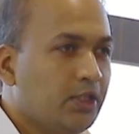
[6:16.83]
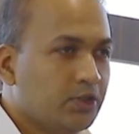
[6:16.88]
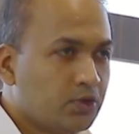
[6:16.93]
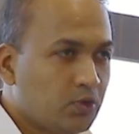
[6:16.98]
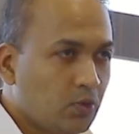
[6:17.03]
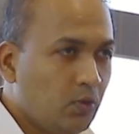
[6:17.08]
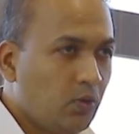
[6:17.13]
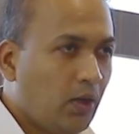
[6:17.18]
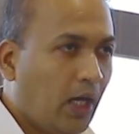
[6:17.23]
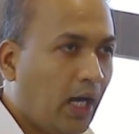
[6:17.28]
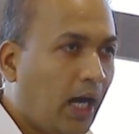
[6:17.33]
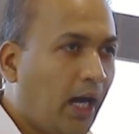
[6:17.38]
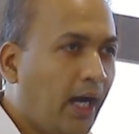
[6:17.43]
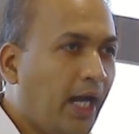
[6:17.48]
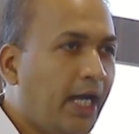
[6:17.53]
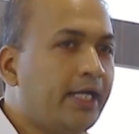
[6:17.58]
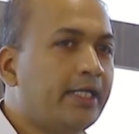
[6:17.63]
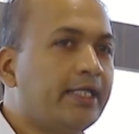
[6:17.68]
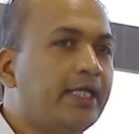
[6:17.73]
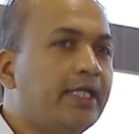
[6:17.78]
So
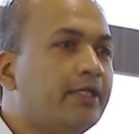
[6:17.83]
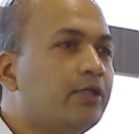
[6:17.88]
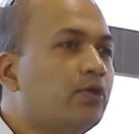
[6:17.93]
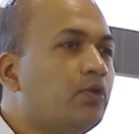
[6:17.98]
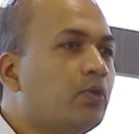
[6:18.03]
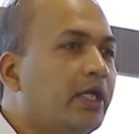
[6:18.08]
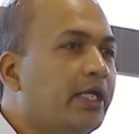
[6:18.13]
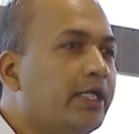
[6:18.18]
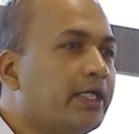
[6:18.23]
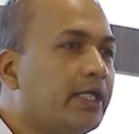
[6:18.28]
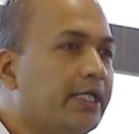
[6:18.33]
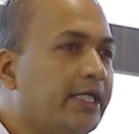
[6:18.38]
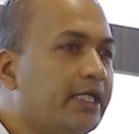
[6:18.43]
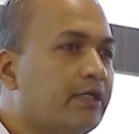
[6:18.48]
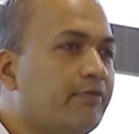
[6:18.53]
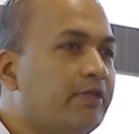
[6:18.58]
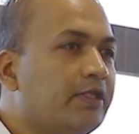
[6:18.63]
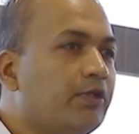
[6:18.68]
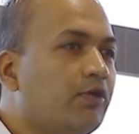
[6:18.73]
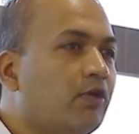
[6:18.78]
and then you can
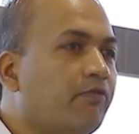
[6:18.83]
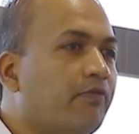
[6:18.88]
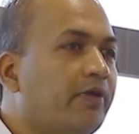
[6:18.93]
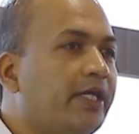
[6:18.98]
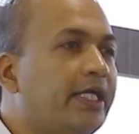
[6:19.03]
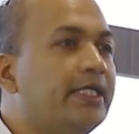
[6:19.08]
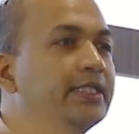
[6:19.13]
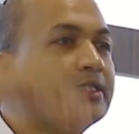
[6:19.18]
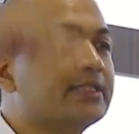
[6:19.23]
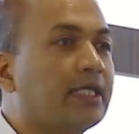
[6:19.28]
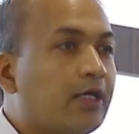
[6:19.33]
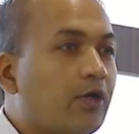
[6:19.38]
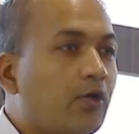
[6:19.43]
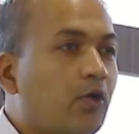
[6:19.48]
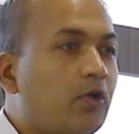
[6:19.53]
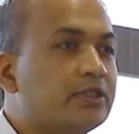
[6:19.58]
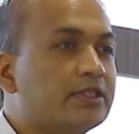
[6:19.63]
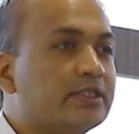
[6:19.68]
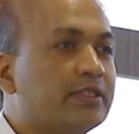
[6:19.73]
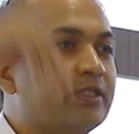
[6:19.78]
connect with your friends
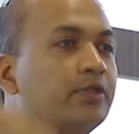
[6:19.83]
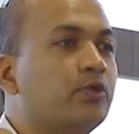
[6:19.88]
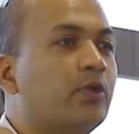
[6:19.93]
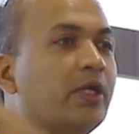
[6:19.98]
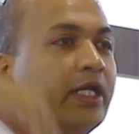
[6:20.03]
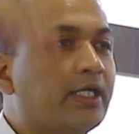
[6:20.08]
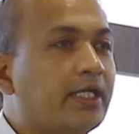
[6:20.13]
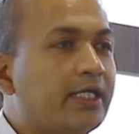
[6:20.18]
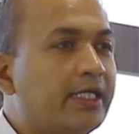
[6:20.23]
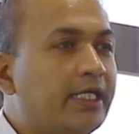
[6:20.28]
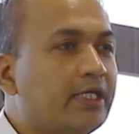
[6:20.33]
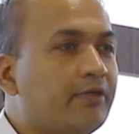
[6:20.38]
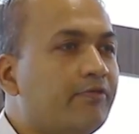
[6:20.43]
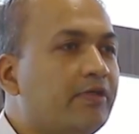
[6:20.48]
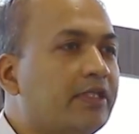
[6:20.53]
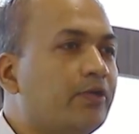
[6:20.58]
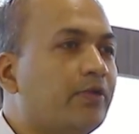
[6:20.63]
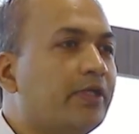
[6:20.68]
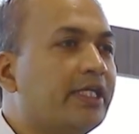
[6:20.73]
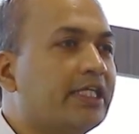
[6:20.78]
across. You can connect
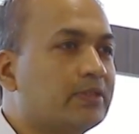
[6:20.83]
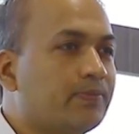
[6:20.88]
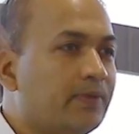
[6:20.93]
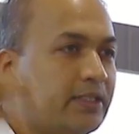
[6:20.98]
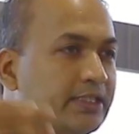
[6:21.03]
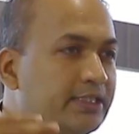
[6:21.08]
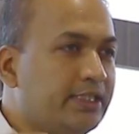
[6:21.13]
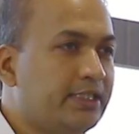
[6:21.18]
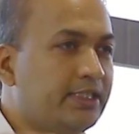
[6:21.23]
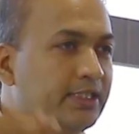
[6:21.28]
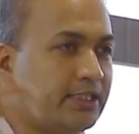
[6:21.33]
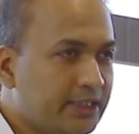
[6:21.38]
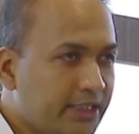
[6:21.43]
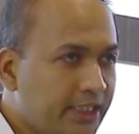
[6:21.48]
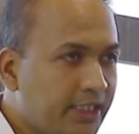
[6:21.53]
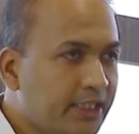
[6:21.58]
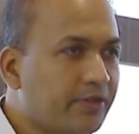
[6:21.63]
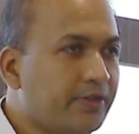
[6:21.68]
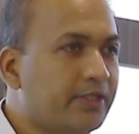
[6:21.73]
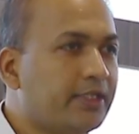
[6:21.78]
with your experts in
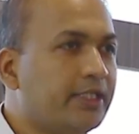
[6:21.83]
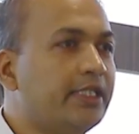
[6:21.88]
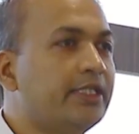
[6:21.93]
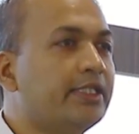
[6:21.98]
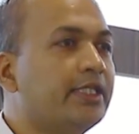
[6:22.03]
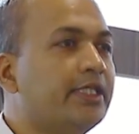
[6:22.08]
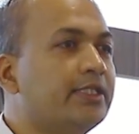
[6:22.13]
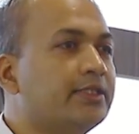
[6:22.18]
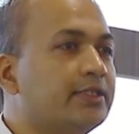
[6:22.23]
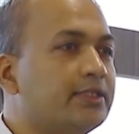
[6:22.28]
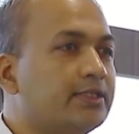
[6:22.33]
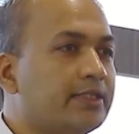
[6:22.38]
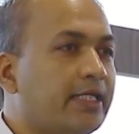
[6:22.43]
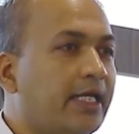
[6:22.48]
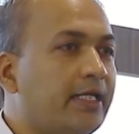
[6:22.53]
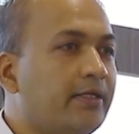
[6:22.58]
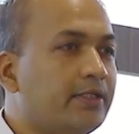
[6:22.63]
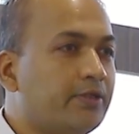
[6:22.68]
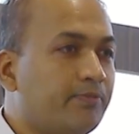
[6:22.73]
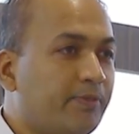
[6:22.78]
industry. And then things
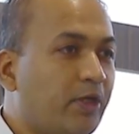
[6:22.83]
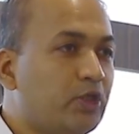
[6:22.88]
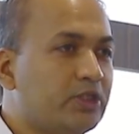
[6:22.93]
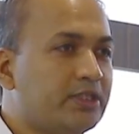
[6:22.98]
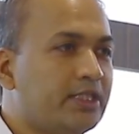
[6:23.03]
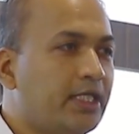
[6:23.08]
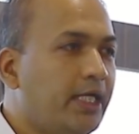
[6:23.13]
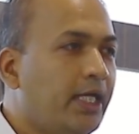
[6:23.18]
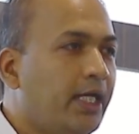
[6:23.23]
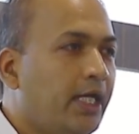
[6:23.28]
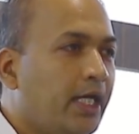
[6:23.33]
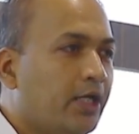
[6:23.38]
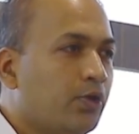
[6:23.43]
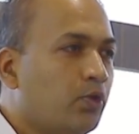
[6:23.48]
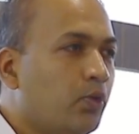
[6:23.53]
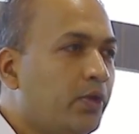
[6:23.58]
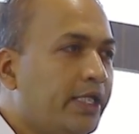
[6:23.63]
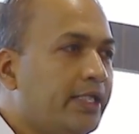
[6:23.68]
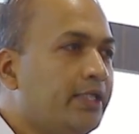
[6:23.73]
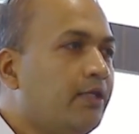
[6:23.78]
can, because
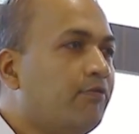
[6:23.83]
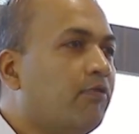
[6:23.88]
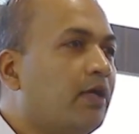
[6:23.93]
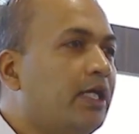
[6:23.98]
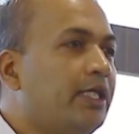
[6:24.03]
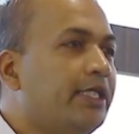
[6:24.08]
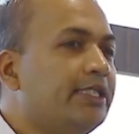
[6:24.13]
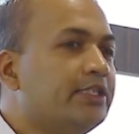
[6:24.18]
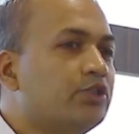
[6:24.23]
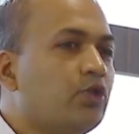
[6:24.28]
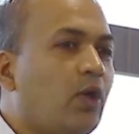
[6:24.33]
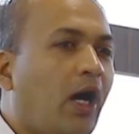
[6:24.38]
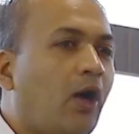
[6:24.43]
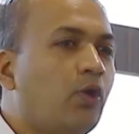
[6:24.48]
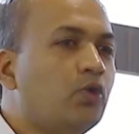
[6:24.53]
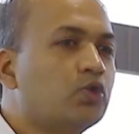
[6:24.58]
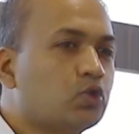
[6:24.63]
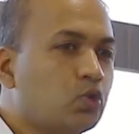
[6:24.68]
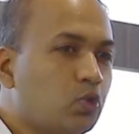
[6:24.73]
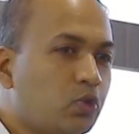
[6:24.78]
today the world is
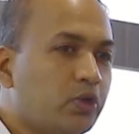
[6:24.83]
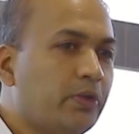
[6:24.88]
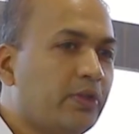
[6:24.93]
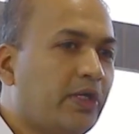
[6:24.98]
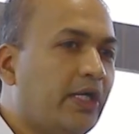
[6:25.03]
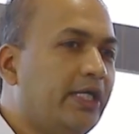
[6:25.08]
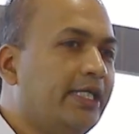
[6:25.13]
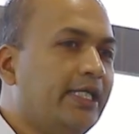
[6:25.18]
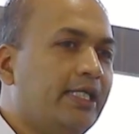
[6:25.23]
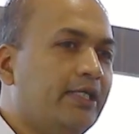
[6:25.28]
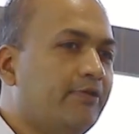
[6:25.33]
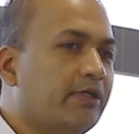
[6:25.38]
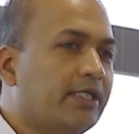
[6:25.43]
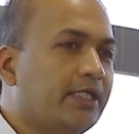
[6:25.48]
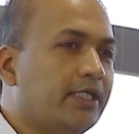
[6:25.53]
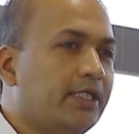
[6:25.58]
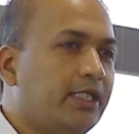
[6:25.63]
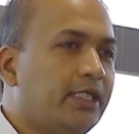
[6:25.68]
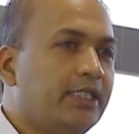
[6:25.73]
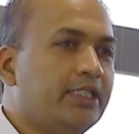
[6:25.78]
how soon you can
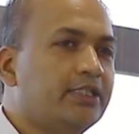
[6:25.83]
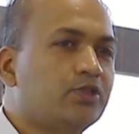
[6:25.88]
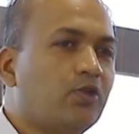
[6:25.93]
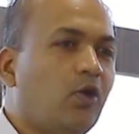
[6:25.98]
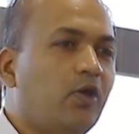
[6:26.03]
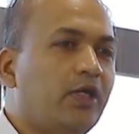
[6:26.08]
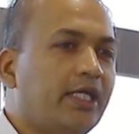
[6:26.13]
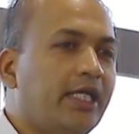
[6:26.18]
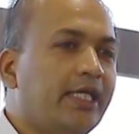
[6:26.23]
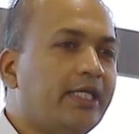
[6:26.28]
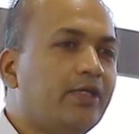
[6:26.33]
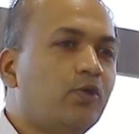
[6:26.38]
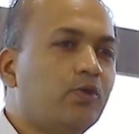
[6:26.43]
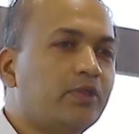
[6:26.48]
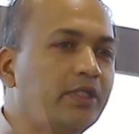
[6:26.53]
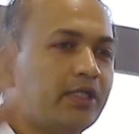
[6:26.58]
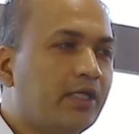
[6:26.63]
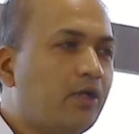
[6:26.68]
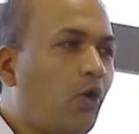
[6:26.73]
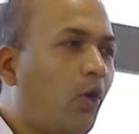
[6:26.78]
deliver. It is not like
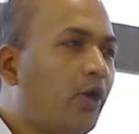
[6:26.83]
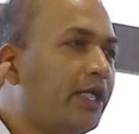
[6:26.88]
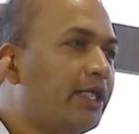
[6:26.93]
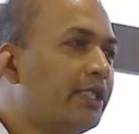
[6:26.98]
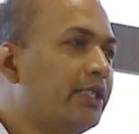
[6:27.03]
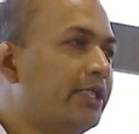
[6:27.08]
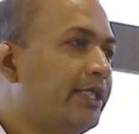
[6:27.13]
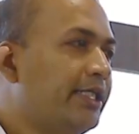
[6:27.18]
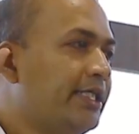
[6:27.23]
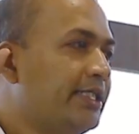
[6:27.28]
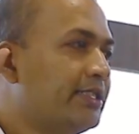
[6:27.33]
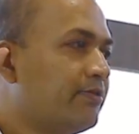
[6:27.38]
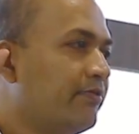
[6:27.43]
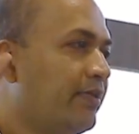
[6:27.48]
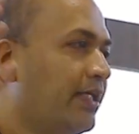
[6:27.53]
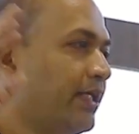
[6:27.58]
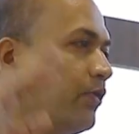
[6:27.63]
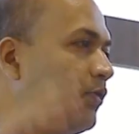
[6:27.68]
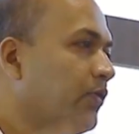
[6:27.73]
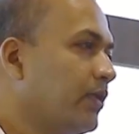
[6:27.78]
the gone are the days
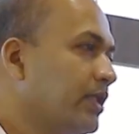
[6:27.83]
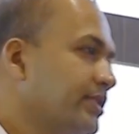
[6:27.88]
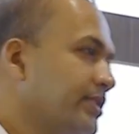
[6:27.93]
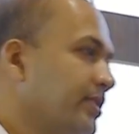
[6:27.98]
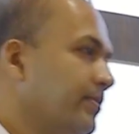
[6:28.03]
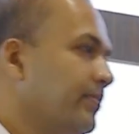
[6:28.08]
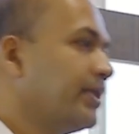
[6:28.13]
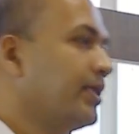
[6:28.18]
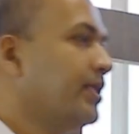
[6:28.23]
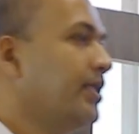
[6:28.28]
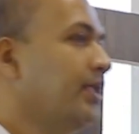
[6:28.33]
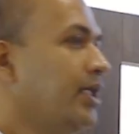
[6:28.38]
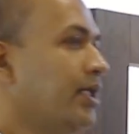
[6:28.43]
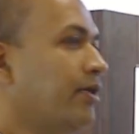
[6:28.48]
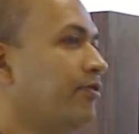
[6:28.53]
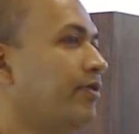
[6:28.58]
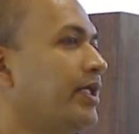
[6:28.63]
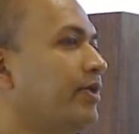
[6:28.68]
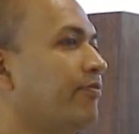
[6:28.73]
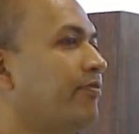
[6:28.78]
where no customer
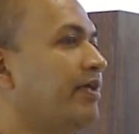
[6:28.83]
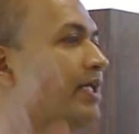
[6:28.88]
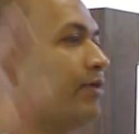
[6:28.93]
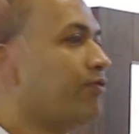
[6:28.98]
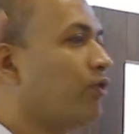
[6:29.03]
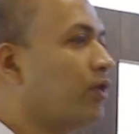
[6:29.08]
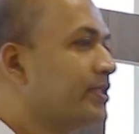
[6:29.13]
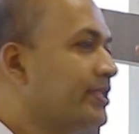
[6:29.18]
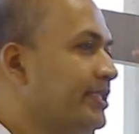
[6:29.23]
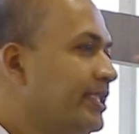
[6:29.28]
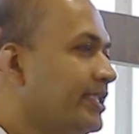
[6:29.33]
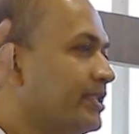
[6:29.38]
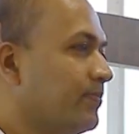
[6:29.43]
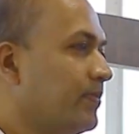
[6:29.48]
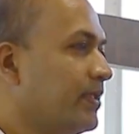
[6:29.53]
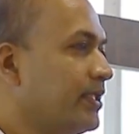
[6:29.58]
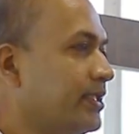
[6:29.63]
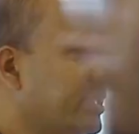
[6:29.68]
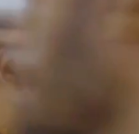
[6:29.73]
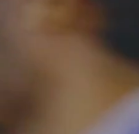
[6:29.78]
will wait for 6
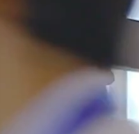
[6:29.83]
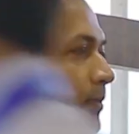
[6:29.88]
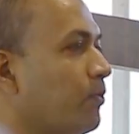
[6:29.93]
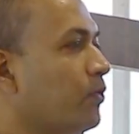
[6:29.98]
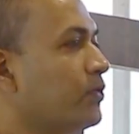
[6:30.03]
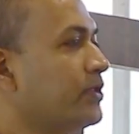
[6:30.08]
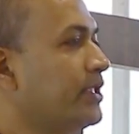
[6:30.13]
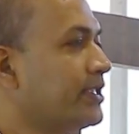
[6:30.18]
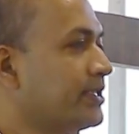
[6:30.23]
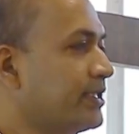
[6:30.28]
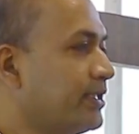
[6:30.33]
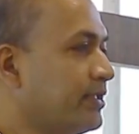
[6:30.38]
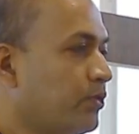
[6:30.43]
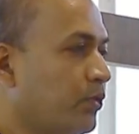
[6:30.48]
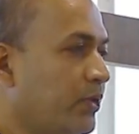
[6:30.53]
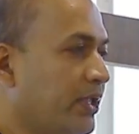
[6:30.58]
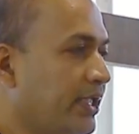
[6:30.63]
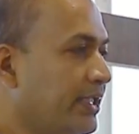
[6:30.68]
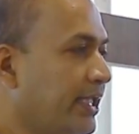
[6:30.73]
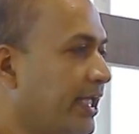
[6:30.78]
months and the projects.
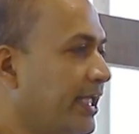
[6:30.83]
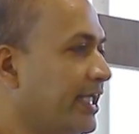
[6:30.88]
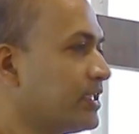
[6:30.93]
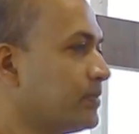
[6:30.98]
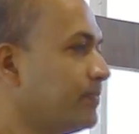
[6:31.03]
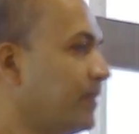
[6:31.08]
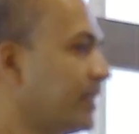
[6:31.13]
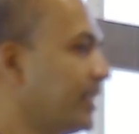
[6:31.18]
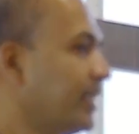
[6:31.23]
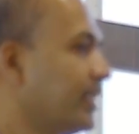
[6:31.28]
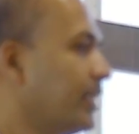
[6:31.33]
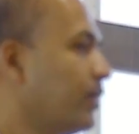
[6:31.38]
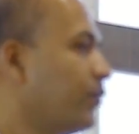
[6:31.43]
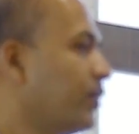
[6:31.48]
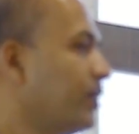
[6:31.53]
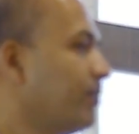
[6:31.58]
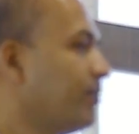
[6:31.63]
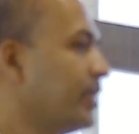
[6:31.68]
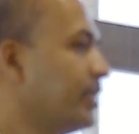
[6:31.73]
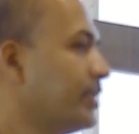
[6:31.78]
Today they are expecting
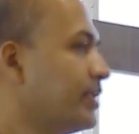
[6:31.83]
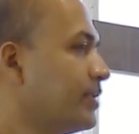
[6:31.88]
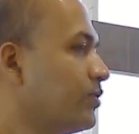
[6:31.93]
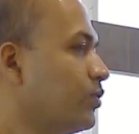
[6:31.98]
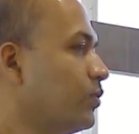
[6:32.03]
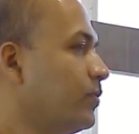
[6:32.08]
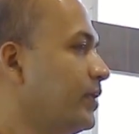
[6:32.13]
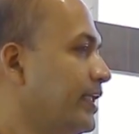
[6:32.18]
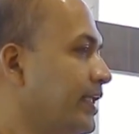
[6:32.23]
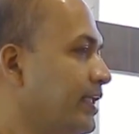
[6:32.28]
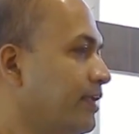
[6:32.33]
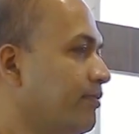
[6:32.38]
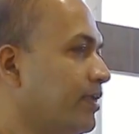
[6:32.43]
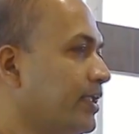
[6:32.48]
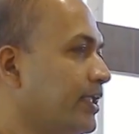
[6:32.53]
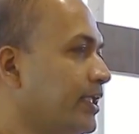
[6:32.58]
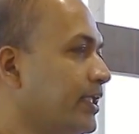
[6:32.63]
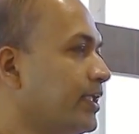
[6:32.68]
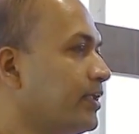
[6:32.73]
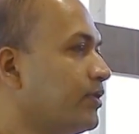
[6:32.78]
every month to be
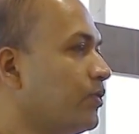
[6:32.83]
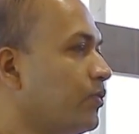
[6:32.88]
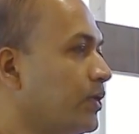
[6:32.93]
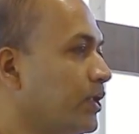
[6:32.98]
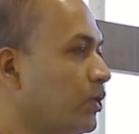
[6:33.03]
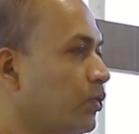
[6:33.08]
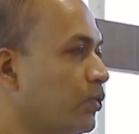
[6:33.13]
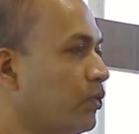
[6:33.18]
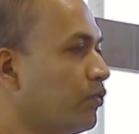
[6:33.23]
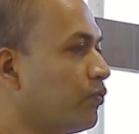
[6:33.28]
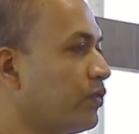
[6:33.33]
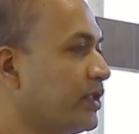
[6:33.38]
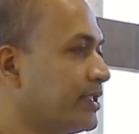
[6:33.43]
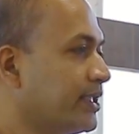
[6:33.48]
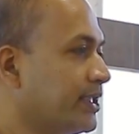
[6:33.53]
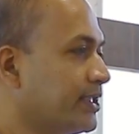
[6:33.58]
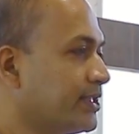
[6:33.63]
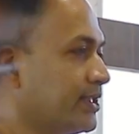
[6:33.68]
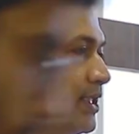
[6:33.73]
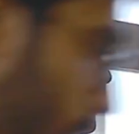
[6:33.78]
delivering new
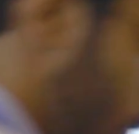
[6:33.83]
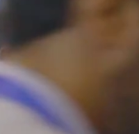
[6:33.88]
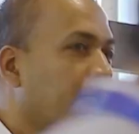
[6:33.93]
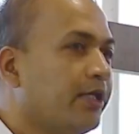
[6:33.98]
features.